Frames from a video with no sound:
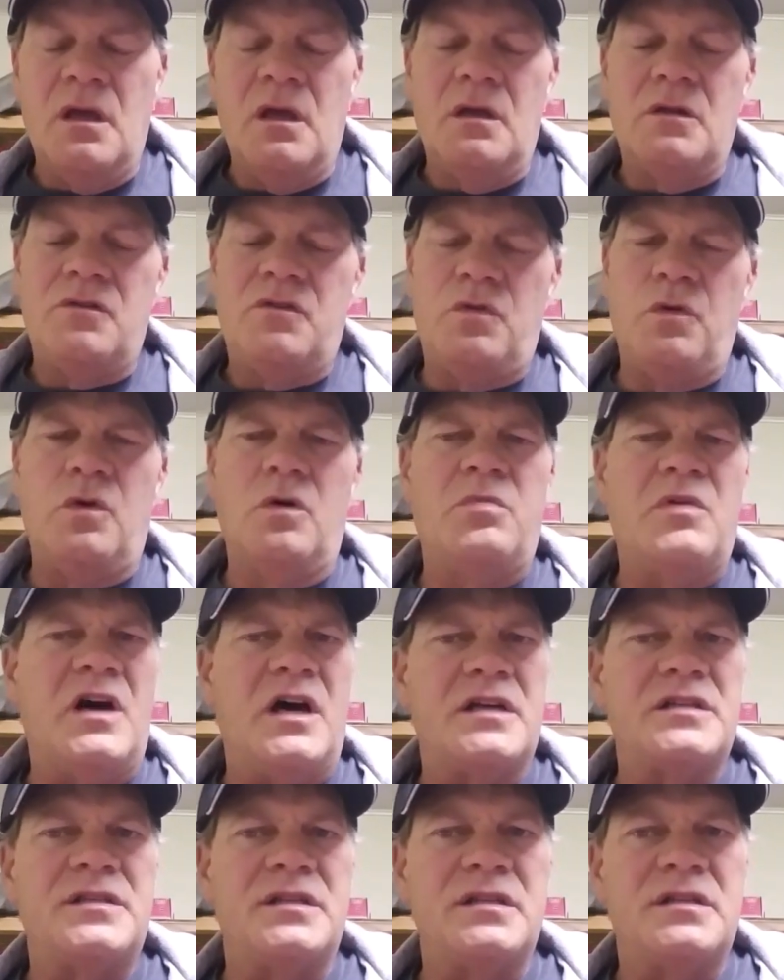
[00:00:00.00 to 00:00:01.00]

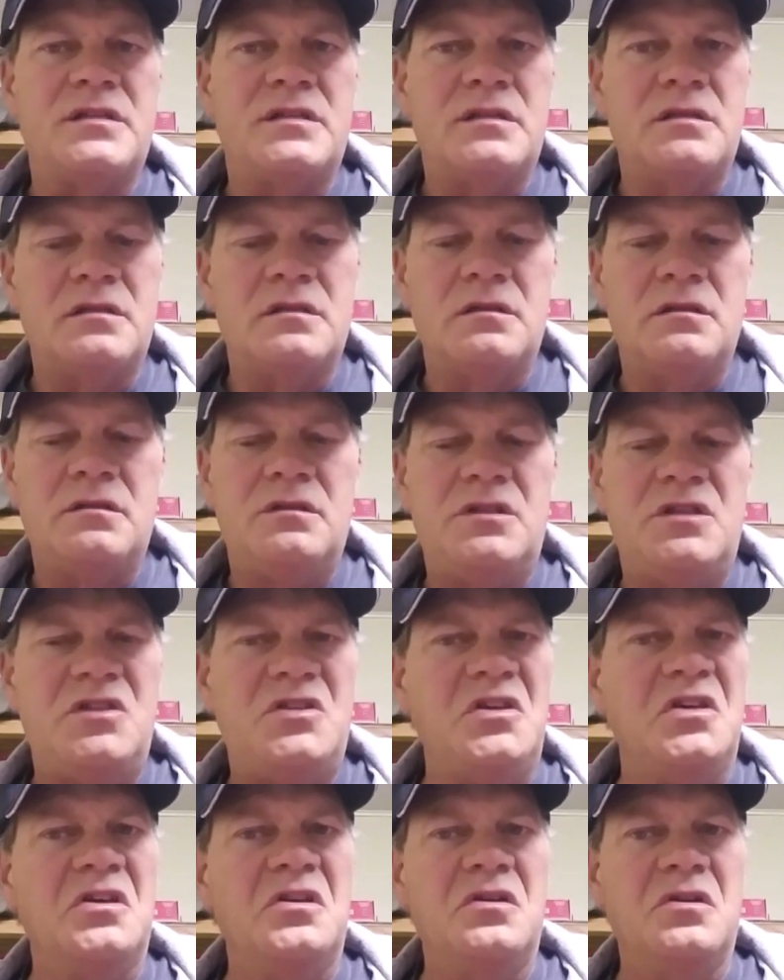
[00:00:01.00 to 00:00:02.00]
Toolboxes.
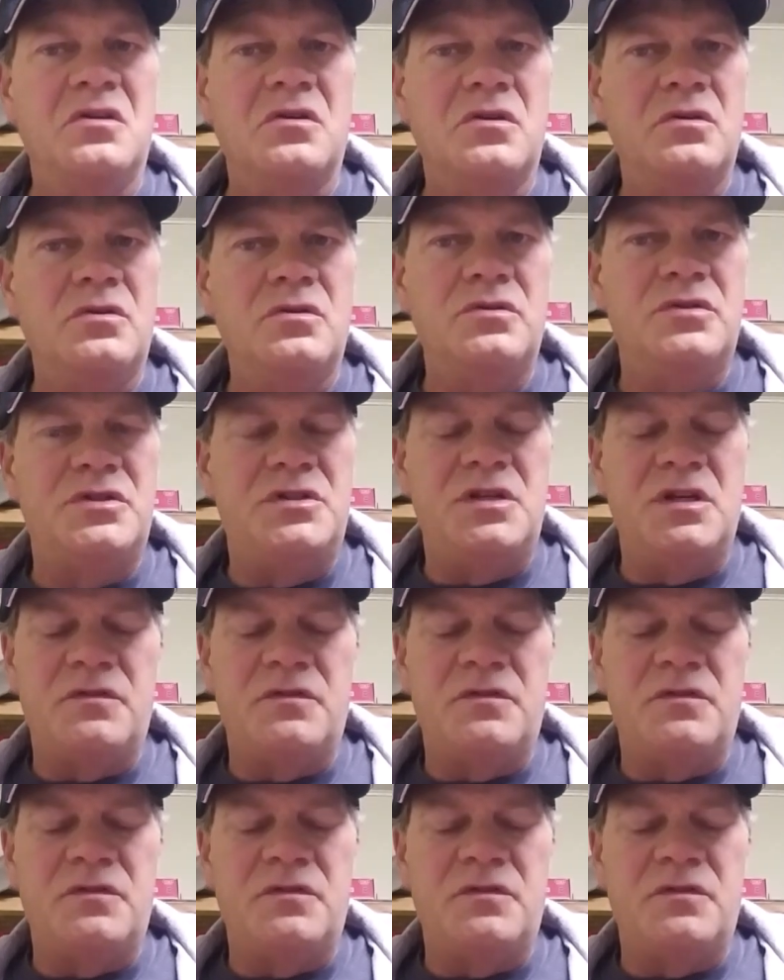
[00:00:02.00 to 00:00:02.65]
Huge